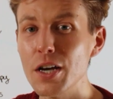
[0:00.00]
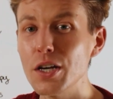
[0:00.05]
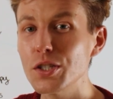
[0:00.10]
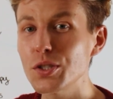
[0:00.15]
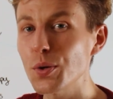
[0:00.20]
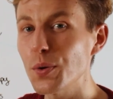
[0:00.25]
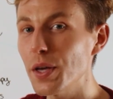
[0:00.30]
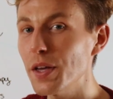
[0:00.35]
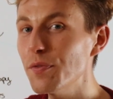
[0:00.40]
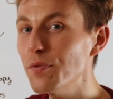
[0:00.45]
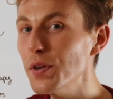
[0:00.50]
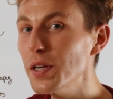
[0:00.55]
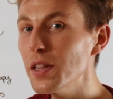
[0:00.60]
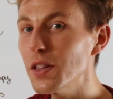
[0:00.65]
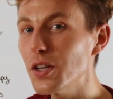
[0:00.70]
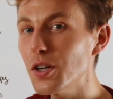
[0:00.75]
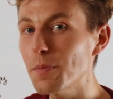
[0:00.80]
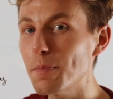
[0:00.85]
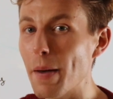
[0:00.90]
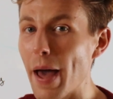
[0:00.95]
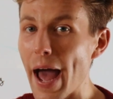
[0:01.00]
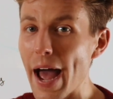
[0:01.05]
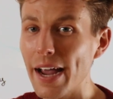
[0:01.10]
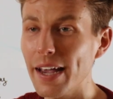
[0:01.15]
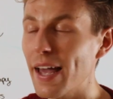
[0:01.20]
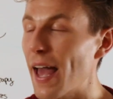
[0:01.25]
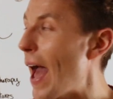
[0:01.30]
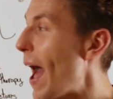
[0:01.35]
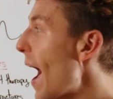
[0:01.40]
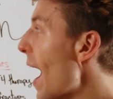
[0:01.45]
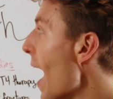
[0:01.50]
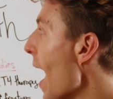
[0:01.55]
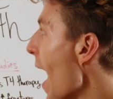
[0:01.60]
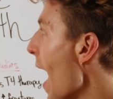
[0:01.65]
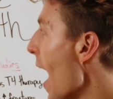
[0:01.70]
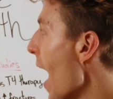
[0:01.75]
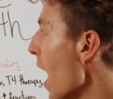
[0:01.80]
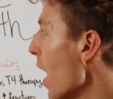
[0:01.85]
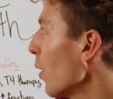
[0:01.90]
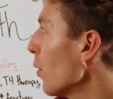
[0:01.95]
So if we look back at
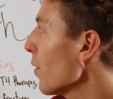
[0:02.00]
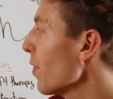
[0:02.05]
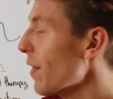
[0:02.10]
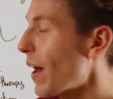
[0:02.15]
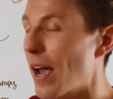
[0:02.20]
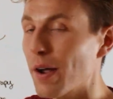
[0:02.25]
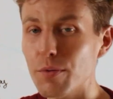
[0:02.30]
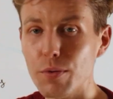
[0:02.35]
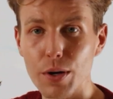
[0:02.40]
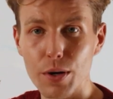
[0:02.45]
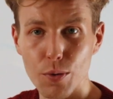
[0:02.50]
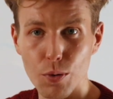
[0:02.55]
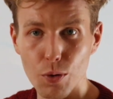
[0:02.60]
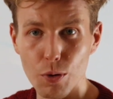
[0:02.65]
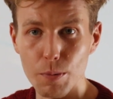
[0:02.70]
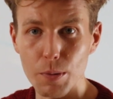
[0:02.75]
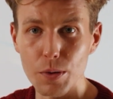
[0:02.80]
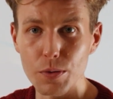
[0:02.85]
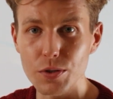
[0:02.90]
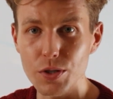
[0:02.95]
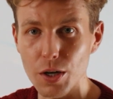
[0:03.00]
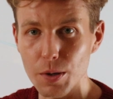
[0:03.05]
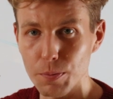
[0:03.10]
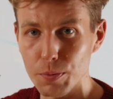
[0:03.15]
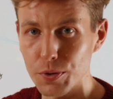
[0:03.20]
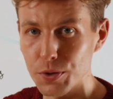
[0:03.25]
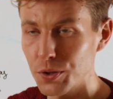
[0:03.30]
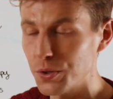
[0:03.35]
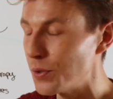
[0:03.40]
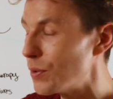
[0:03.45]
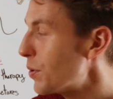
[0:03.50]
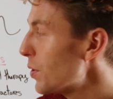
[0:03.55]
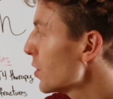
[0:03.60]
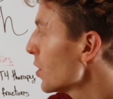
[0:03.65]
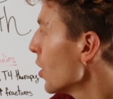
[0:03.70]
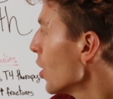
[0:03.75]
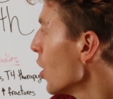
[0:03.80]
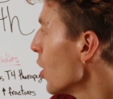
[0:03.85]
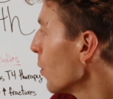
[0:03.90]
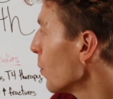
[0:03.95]
how thyroid hormones are produced,
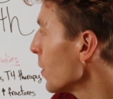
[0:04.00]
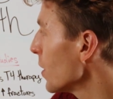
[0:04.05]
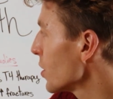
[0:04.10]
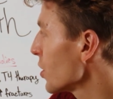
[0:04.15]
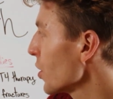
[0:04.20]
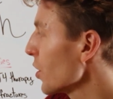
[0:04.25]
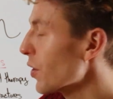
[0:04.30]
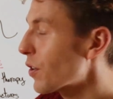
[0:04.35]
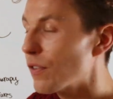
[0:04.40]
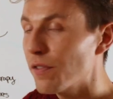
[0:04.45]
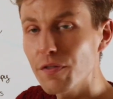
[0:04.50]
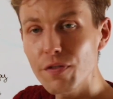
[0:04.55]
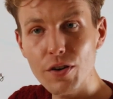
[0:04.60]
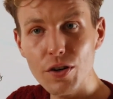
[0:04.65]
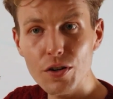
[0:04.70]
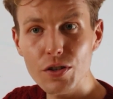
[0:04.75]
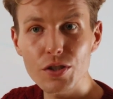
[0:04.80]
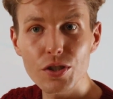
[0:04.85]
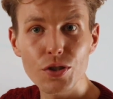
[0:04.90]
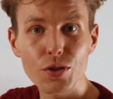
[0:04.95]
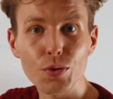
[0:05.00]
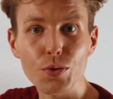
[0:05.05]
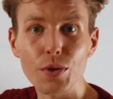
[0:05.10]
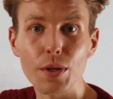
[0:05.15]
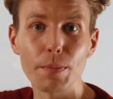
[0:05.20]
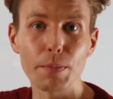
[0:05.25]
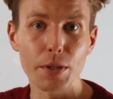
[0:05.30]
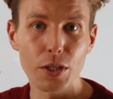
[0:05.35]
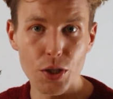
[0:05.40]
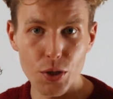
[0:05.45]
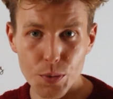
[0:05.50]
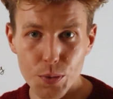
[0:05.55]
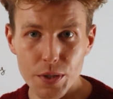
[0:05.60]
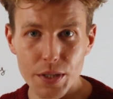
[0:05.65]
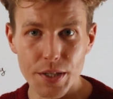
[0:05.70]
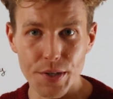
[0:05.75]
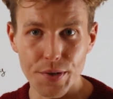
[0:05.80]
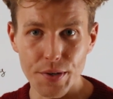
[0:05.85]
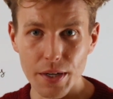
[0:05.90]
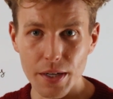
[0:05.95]
we turn first to the
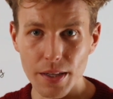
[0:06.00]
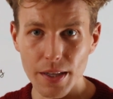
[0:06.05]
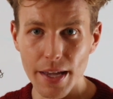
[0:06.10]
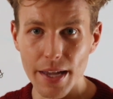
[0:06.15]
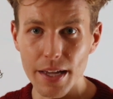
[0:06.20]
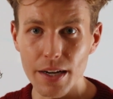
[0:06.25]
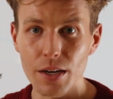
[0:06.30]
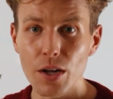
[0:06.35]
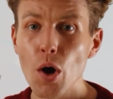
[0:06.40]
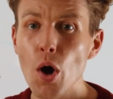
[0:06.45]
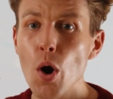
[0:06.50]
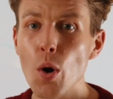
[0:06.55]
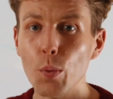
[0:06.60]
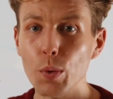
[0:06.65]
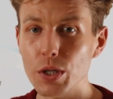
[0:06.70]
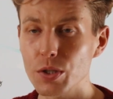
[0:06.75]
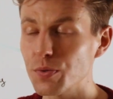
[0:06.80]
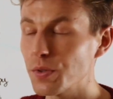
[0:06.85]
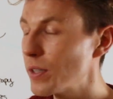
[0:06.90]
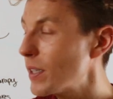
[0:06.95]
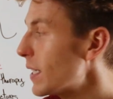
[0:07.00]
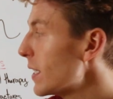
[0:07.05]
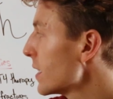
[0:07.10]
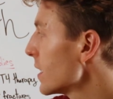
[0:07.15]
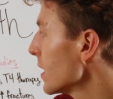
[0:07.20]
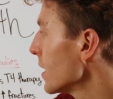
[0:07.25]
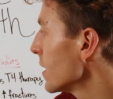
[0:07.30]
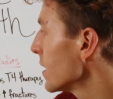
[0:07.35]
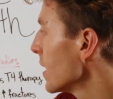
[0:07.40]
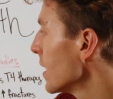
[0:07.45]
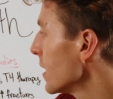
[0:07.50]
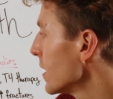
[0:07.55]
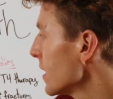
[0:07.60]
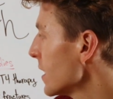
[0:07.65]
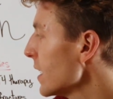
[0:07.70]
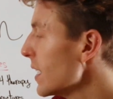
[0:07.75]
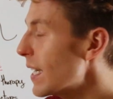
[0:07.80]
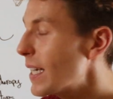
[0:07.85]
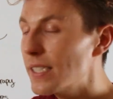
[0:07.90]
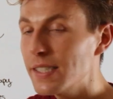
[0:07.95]
pituitary gland, which releases
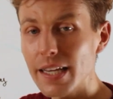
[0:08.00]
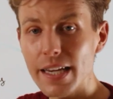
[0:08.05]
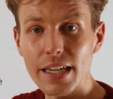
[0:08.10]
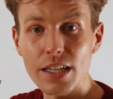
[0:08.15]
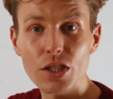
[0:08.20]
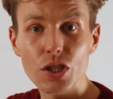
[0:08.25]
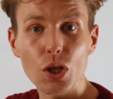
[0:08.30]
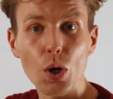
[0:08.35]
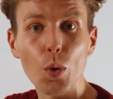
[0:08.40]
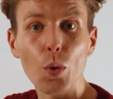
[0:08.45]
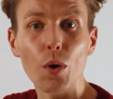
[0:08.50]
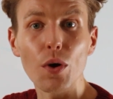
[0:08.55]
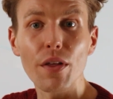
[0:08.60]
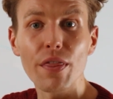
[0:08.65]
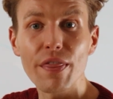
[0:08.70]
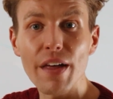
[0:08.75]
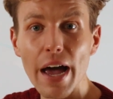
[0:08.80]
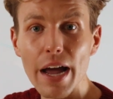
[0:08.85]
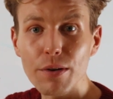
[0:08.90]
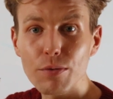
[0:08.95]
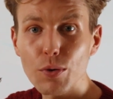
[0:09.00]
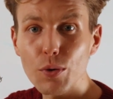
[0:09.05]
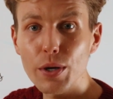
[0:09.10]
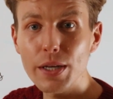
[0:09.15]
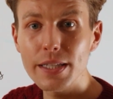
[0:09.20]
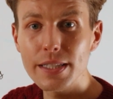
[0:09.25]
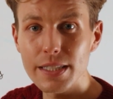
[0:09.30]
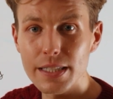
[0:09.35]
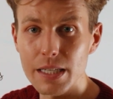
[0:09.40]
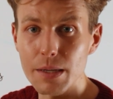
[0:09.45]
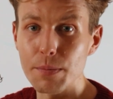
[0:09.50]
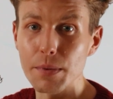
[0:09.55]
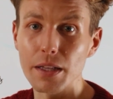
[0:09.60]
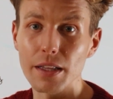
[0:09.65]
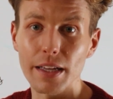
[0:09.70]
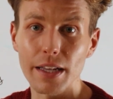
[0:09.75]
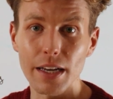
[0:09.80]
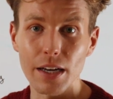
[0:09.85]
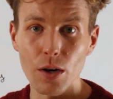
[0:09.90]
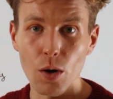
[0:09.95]
TSH or thyroid
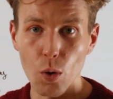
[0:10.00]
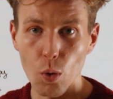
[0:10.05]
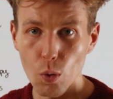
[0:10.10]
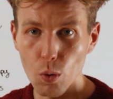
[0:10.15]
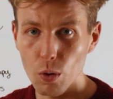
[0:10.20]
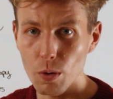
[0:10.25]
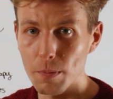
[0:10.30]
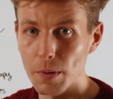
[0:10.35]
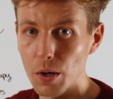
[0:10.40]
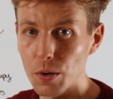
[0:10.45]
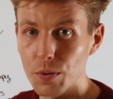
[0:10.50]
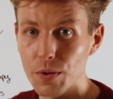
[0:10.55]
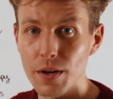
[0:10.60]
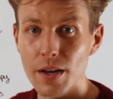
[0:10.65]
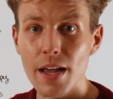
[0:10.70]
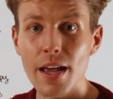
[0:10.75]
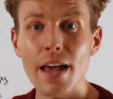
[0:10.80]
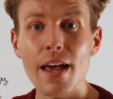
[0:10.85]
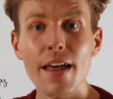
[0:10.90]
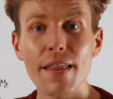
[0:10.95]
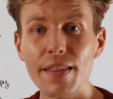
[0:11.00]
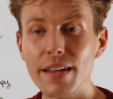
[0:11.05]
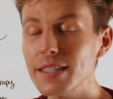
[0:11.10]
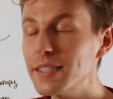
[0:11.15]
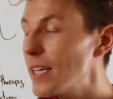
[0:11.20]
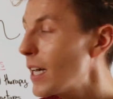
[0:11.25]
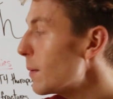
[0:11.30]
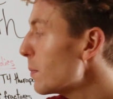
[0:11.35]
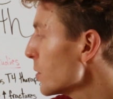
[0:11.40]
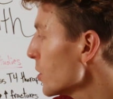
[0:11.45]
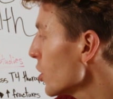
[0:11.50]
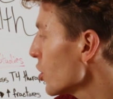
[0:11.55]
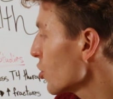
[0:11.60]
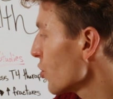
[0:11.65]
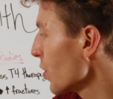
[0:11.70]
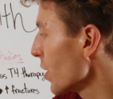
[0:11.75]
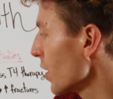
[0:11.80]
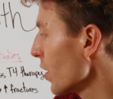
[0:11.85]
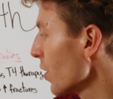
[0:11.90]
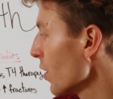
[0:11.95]
stimulating hormone. This helps to
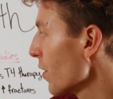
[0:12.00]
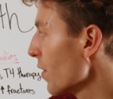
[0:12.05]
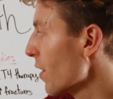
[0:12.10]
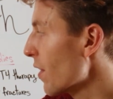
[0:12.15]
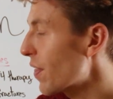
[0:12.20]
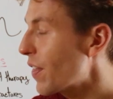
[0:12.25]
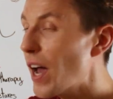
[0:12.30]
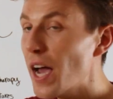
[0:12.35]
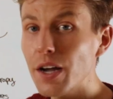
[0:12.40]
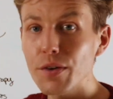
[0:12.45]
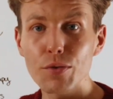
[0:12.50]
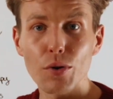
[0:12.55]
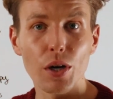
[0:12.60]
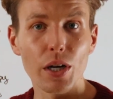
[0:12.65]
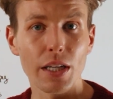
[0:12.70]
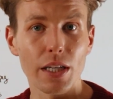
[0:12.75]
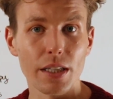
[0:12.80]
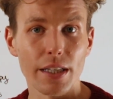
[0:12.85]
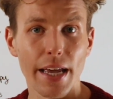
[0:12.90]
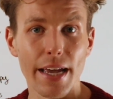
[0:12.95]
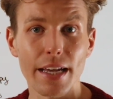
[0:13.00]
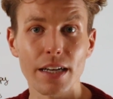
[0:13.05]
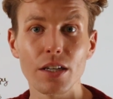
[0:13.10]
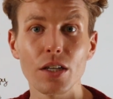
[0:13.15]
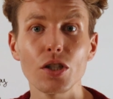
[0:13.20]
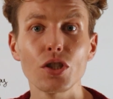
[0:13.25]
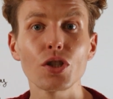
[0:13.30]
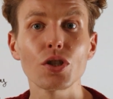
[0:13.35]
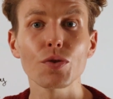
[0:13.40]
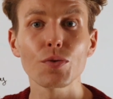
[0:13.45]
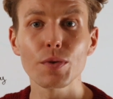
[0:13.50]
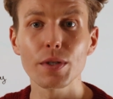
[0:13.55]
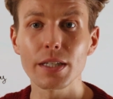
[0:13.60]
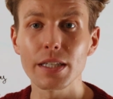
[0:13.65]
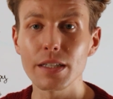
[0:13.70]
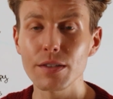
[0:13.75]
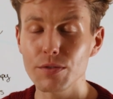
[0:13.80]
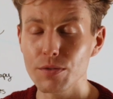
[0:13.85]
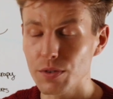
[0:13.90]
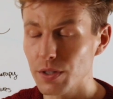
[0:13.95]
trigger the thyroid gland to re
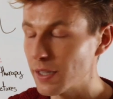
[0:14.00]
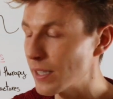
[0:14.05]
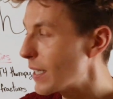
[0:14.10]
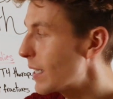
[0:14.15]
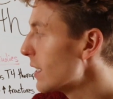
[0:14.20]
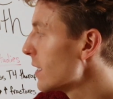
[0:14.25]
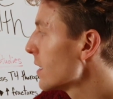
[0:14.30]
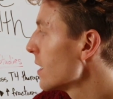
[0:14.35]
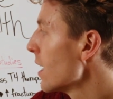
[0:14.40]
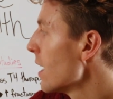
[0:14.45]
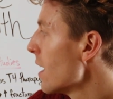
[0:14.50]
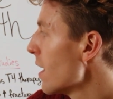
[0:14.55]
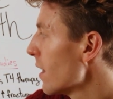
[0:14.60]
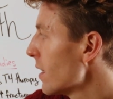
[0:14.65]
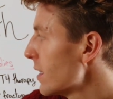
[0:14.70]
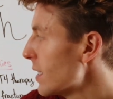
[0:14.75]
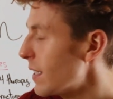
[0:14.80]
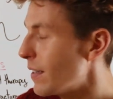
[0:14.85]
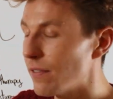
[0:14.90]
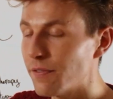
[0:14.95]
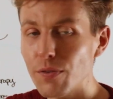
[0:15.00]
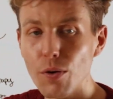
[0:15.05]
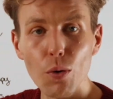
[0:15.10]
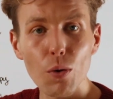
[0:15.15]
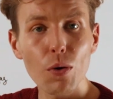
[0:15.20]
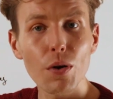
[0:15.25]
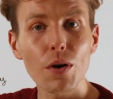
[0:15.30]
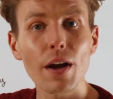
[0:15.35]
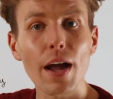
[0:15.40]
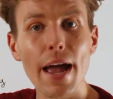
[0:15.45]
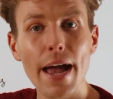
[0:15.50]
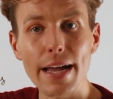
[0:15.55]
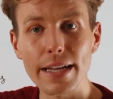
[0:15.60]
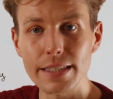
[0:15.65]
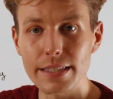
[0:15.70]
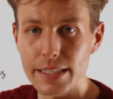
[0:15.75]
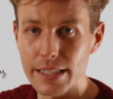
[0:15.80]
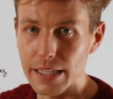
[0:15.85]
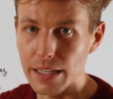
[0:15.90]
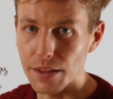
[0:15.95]
release T4
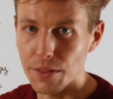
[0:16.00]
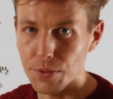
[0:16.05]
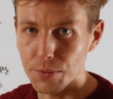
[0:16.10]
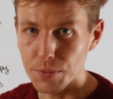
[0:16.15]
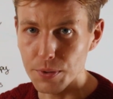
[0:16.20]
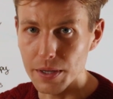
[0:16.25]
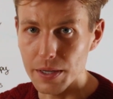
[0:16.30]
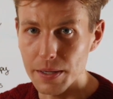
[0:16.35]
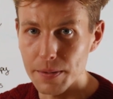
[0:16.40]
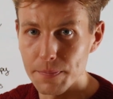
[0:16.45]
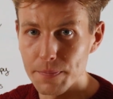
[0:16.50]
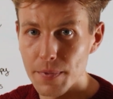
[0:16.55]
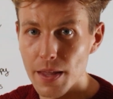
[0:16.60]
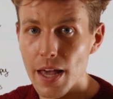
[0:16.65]
and T3.